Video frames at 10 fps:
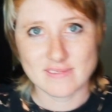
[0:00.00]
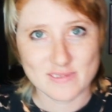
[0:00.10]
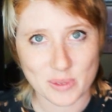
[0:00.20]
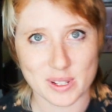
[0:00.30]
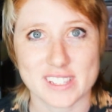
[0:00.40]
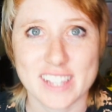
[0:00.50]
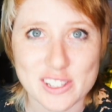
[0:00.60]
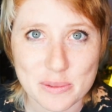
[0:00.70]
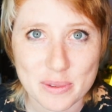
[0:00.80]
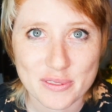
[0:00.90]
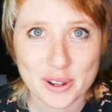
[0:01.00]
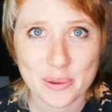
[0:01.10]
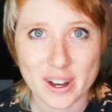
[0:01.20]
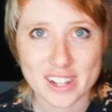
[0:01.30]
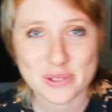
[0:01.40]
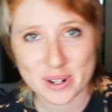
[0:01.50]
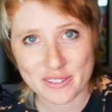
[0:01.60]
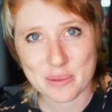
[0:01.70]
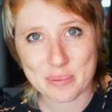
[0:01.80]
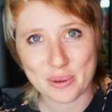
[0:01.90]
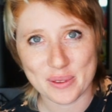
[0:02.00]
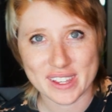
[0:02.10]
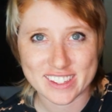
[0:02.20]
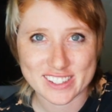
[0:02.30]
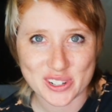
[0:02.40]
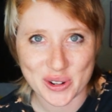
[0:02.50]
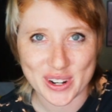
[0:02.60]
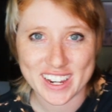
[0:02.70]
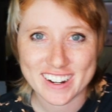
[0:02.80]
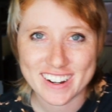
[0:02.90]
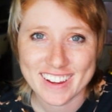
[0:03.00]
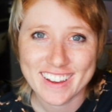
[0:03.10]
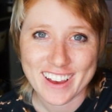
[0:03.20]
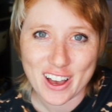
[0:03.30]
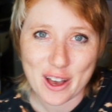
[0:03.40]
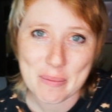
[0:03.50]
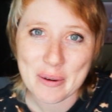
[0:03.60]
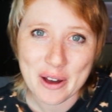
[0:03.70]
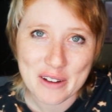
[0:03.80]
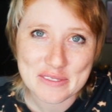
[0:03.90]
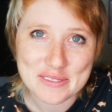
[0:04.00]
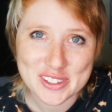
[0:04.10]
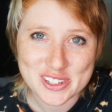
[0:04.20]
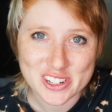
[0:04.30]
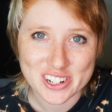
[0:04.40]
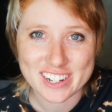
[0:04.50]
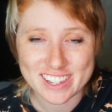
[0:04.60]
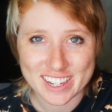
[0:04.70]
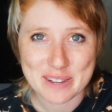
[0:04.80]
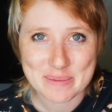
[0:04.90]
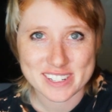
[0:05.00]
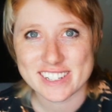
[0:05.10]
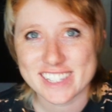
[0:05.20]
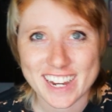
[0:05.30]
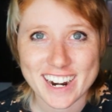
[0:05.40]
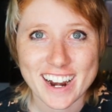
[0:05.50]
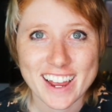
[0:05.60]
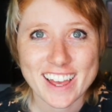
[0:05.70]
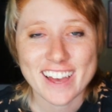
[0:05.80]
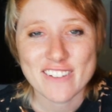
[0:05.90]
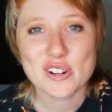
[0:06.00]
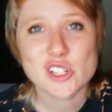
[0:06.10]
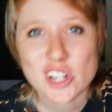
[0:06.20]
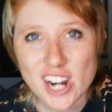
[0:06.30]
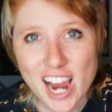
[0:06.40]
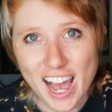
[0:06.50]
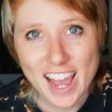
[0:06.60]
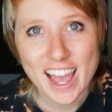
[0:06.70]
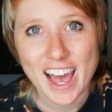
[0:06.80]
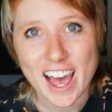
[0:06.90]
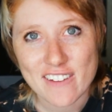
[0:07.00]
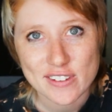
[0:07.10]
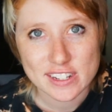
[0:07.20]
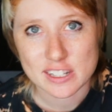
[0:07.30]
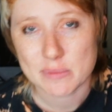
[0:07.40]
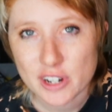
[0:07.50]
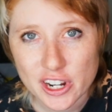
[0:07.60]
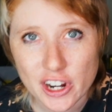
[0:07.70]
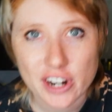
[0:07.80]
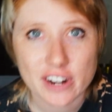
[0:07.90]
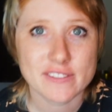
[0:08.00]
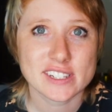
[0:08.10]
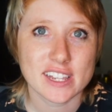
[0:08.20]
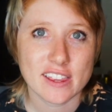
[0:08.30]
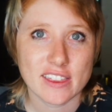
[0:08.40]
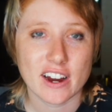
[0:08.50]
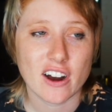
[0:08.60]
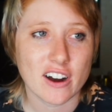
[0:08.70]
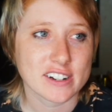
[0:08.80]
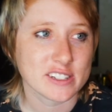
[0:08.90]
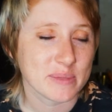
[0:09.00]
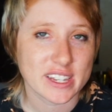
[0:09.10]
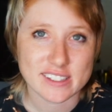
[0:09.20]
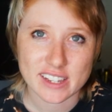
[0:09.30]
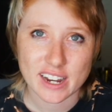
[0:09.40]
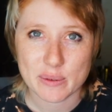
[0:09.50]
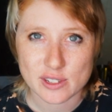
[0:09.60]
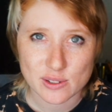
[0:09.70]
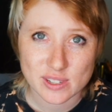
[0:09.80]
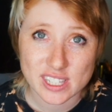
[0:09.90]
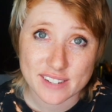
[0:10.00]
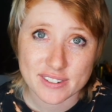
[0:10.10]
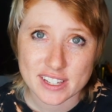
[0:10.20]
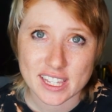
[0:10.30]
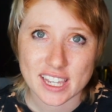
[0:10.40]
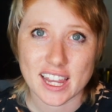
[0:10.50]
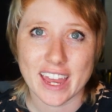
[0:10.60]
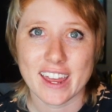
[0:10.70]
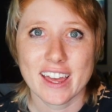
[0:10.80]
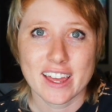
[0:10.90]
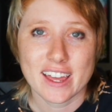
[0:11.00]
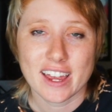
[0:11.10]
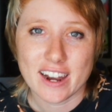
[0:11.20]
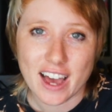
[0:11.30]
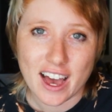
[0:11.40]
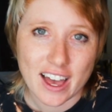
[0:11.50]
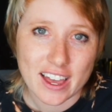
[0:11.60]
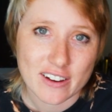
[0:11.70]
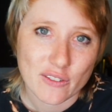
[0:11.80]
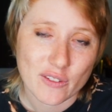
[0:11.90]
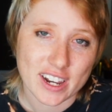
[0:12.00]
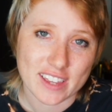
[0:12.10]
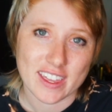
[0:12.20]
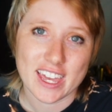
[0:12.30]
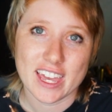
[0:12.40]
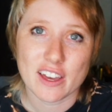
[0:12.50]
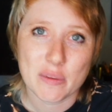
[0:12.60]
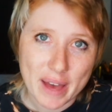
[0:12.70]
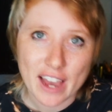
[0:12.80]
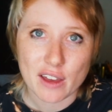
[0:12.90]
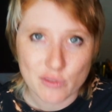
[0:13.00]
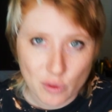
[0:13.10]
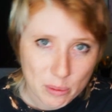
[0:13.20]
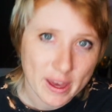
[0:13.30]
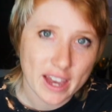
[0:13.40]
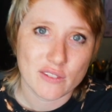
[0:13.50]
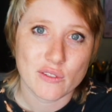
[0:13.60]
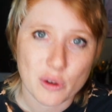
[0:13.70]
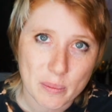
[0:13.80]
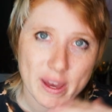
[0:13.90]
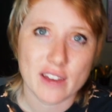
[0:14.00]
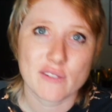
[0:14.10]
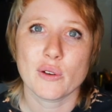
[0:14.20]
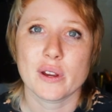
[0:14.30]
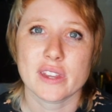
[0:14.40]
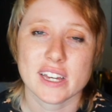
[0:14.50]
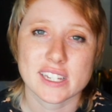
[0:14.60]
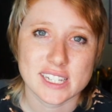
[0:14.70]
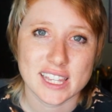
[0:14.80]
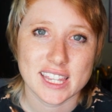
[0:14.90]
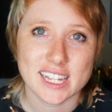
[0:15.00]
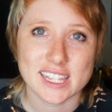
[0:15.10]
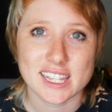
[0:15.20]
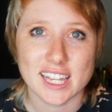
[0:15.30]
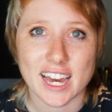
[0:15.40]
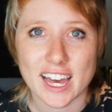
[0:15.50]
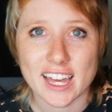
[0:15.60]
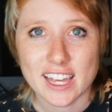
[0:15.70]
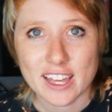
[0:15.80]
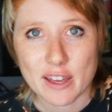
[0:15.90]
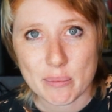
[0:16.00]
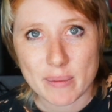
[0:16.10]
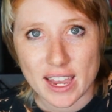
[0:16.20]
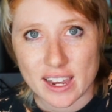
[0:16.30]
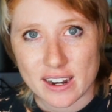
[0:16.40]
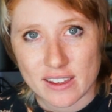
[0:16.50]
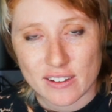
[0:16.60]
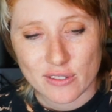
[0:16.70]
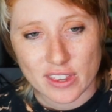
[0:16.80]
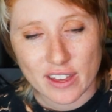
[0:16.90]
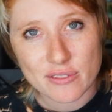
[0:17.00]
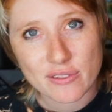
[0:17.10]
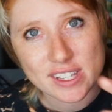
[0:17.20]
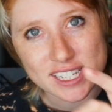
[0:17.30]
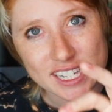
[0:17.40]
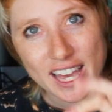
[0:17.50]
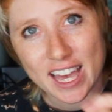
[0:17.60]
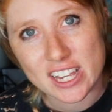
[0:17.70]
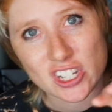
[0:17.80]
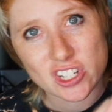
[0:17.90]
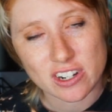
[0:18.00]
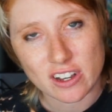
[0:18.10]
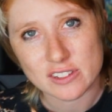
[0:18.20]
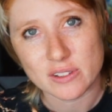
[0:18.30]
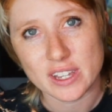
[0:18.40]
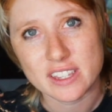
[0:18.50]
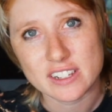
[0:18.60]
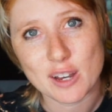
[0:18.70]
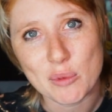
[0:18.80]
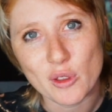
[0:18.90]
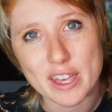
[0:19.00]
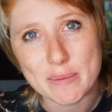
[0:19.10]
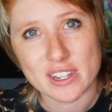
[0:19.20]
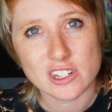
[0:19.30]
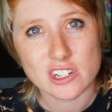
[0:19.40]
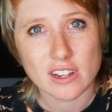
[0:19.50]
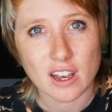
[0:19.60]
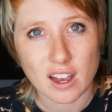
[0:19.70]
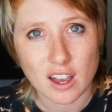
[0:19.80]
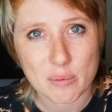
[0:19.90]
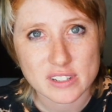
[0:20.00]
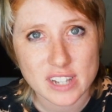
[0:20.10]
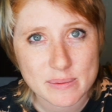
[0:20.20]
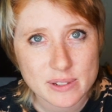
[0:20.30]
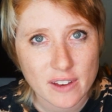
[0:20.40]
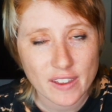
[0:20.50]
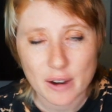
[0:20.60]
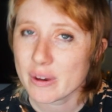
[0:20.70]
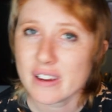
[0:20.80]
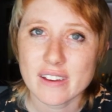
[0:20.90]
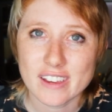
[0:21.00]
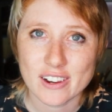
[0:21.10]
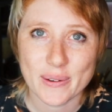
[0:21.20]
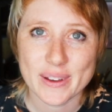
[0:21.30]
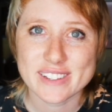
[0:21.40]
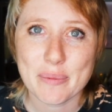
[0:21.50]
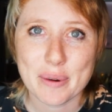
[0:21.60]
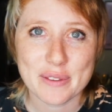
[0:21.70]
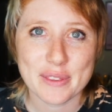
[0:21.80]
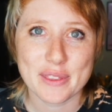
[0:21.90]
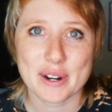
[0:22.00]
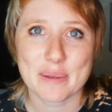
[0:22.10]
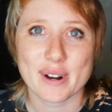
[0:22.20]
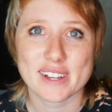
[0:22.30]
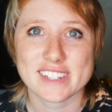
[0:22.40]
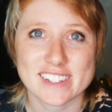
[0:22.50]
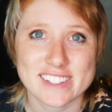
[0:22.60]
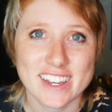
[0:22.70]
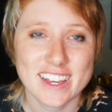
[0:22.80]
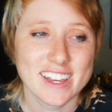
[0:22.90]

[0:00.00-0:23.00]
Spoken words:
Wasn't that super fun to watch whenever you're pulling the screen up off of the shirt and the images there? For sure, I have some learning curves. There are things that I would do differently, like not running the ink back and forth, because I think that made for that fuzzy edge and also like the double image a couple times on there, but you know, it's all part of the learning process.